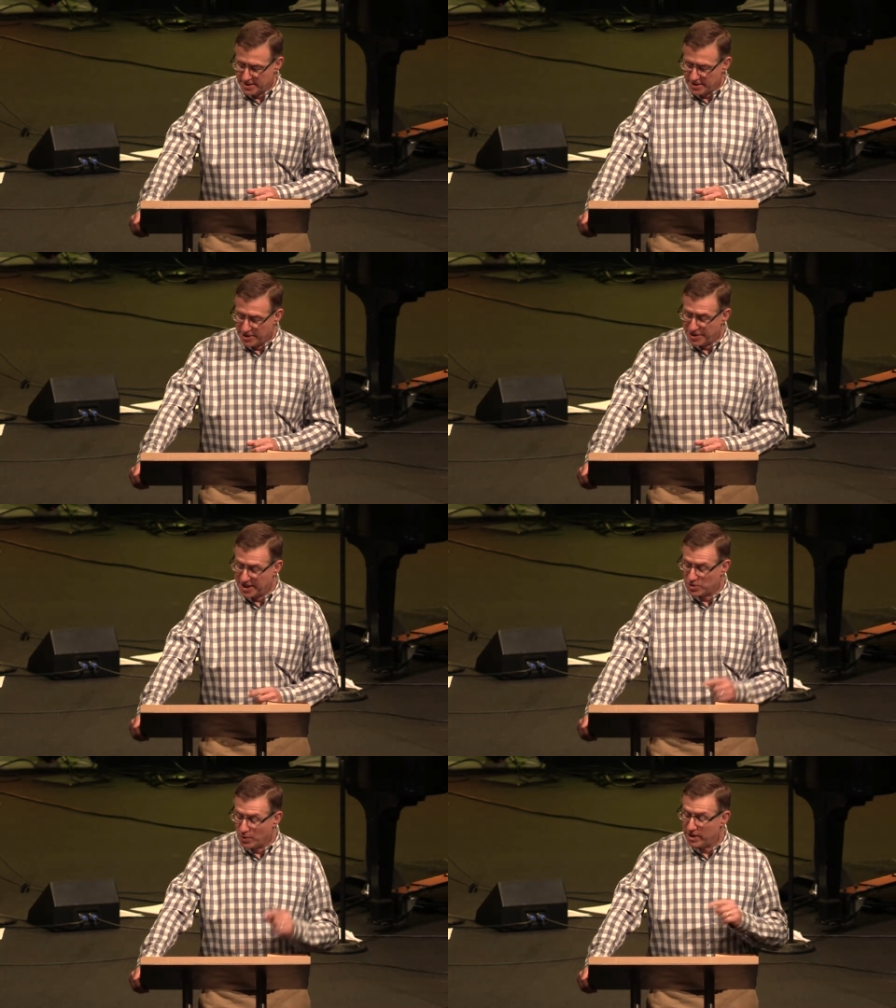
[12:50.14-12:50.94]
The
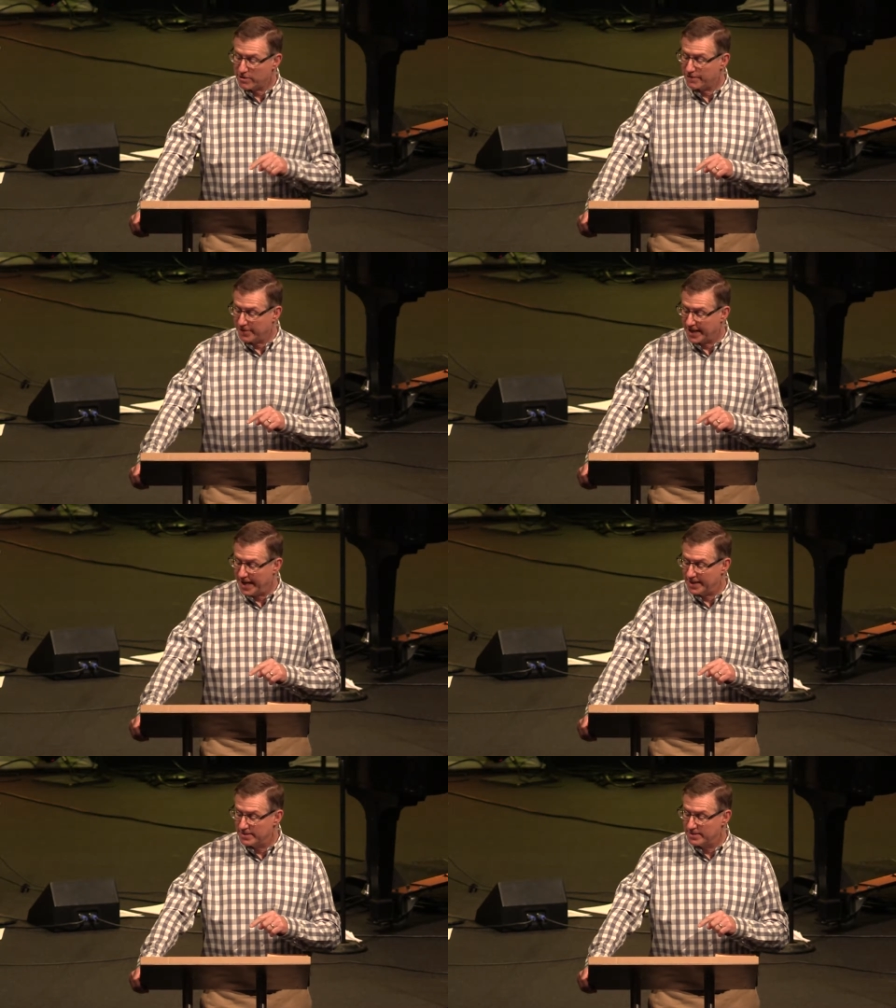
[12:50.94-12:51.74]
things we are to
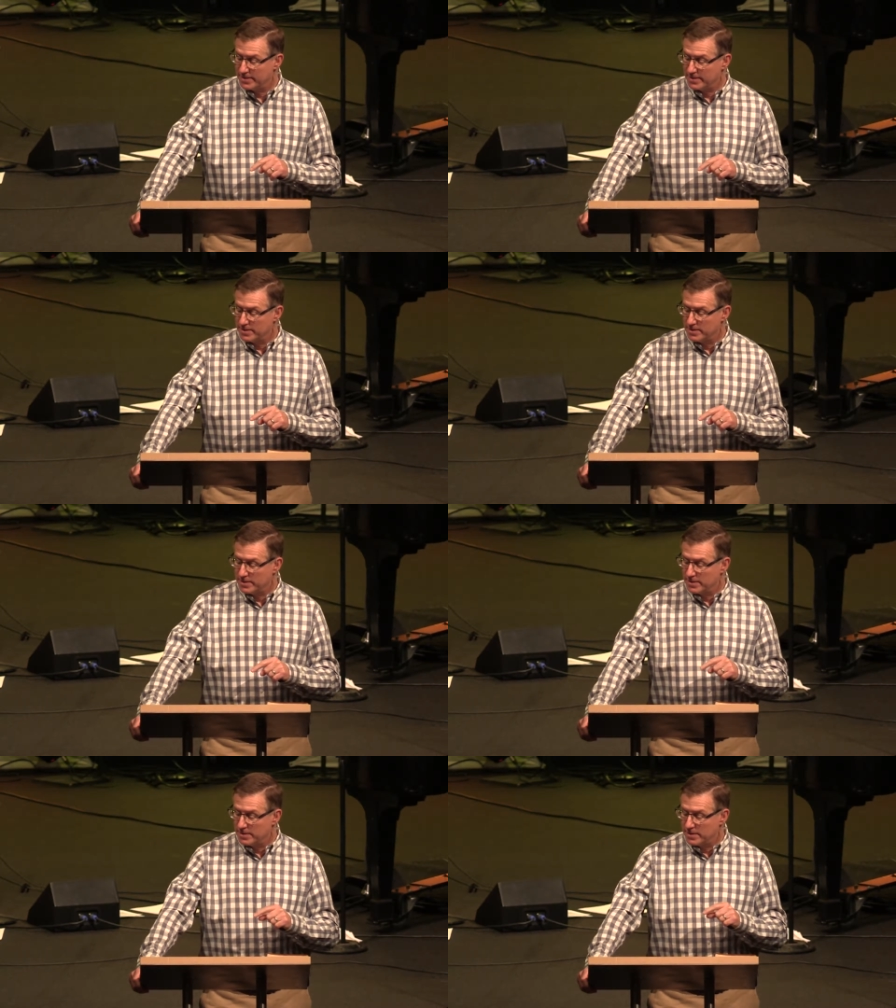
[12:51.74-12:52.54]
forget
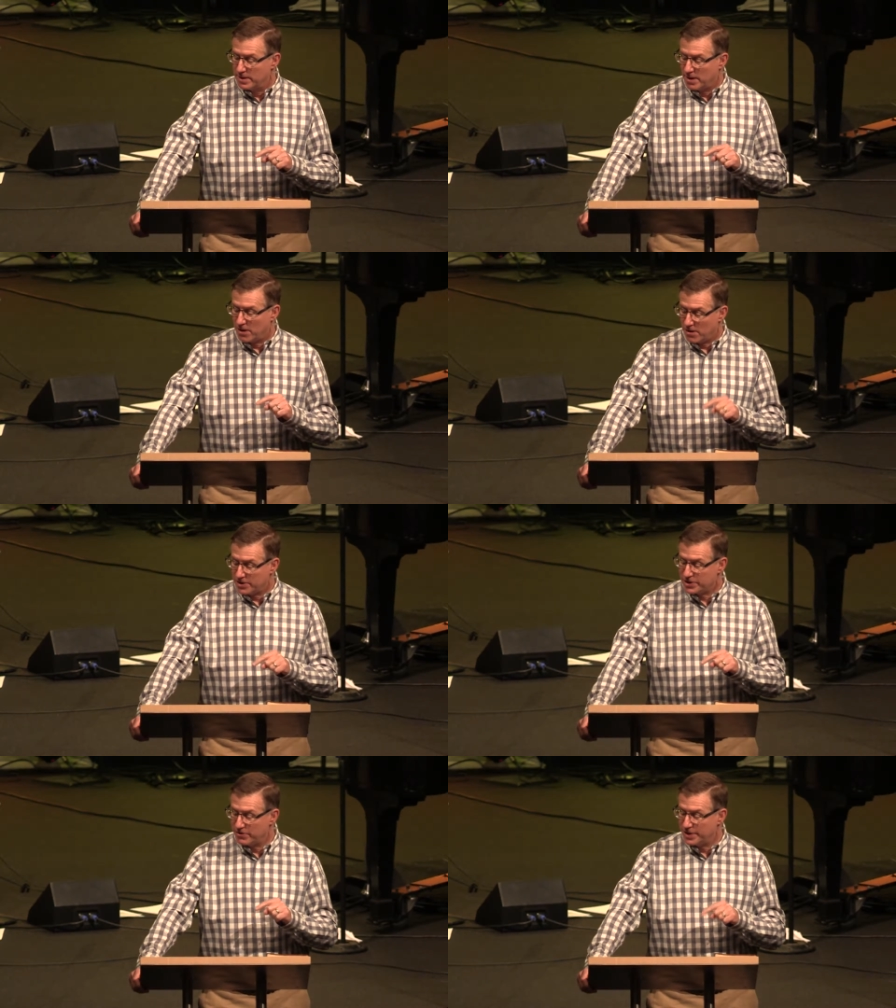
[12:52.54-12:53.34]
are
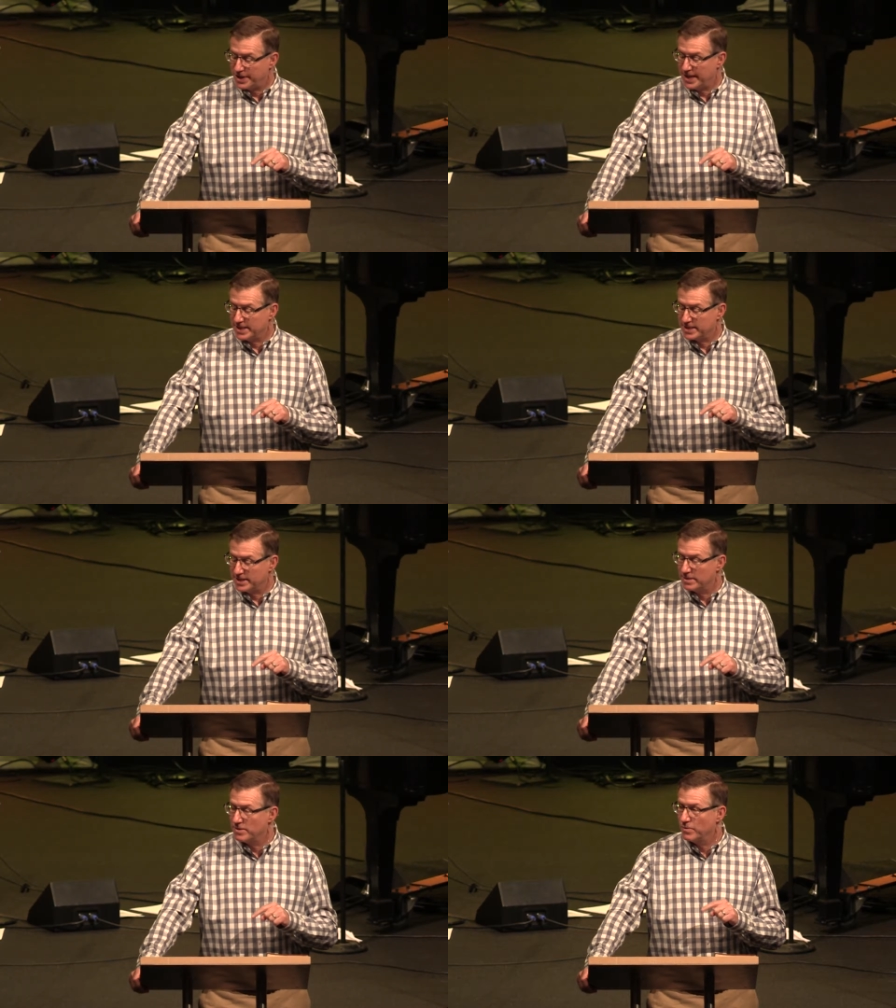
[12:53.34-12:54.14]
also the things
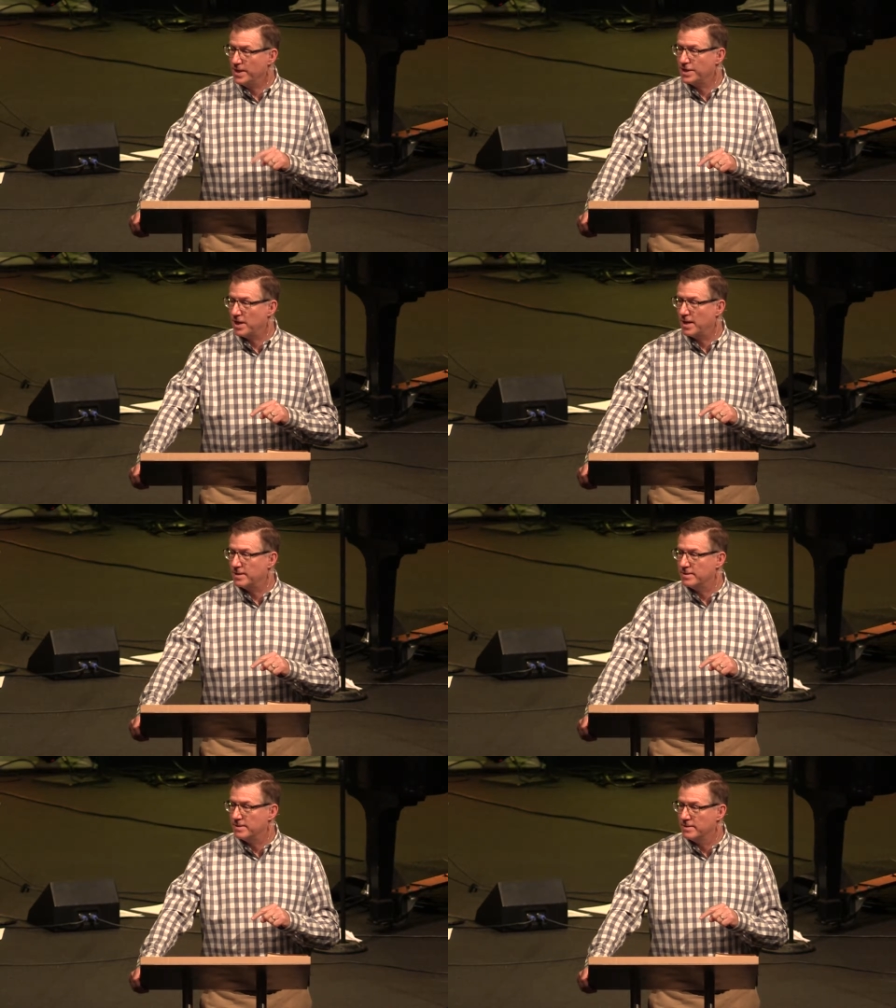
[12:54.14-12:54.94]
that we thought
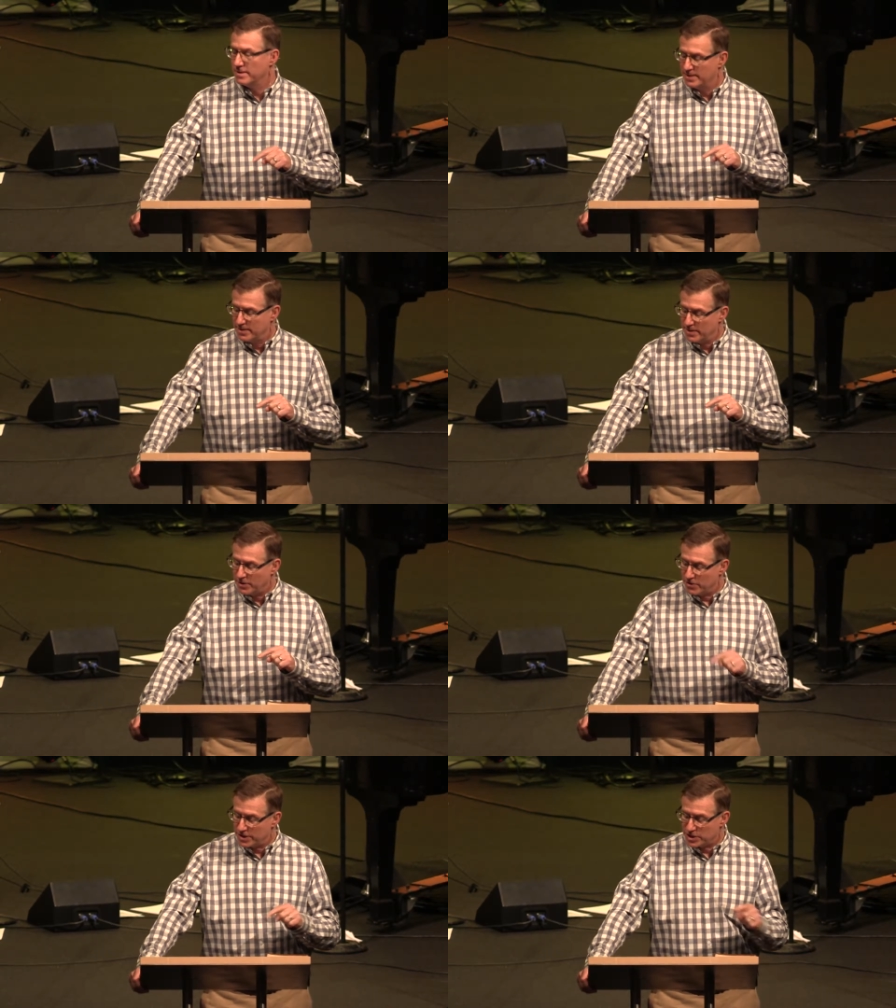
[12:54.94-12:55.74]

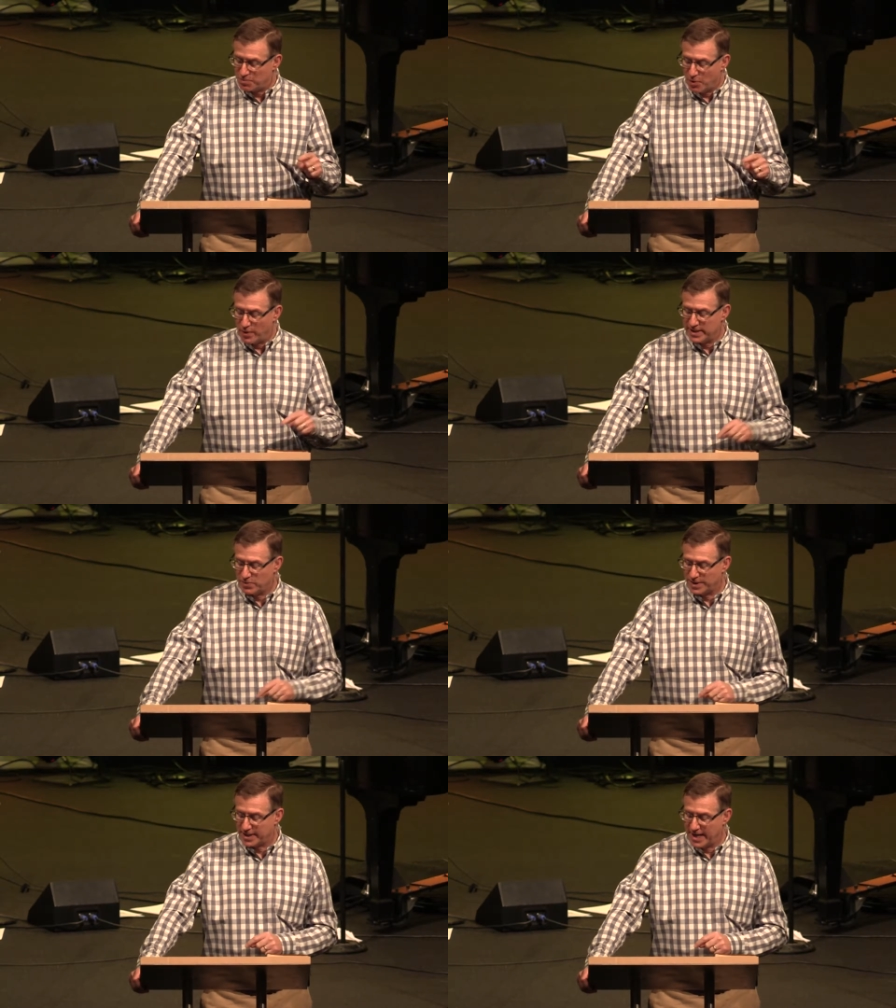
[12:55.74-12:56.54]
earned us points
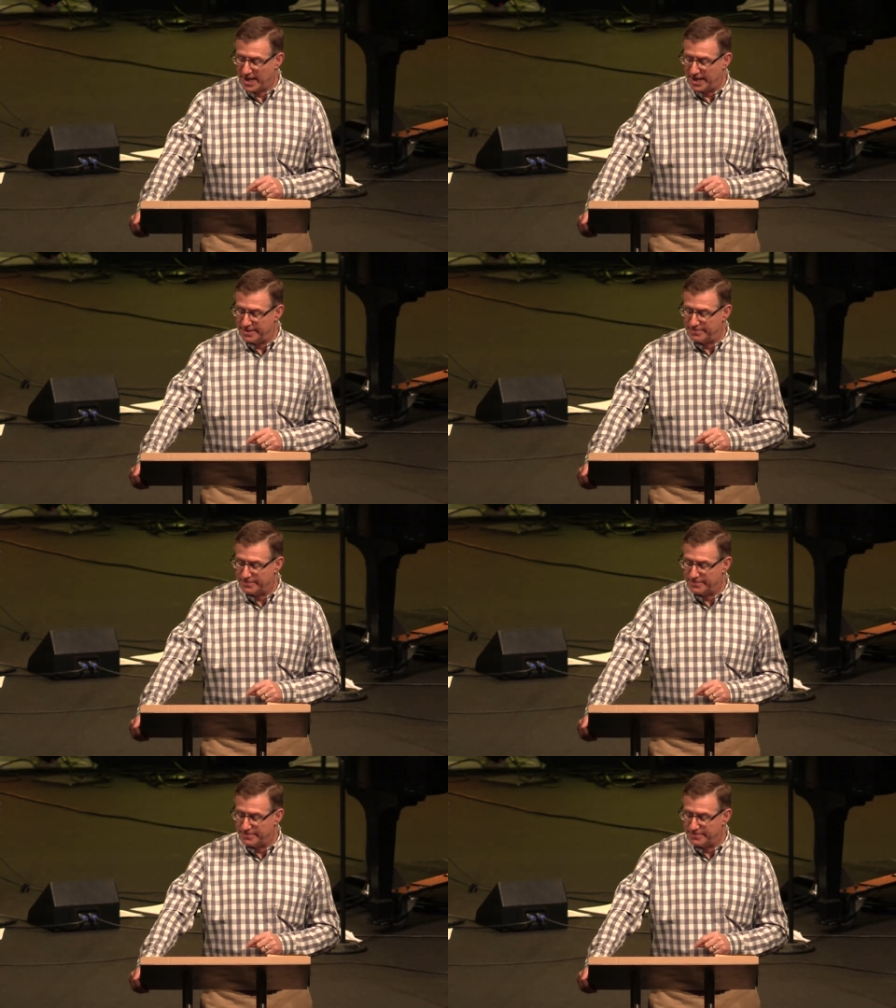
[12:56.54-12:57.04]
with God,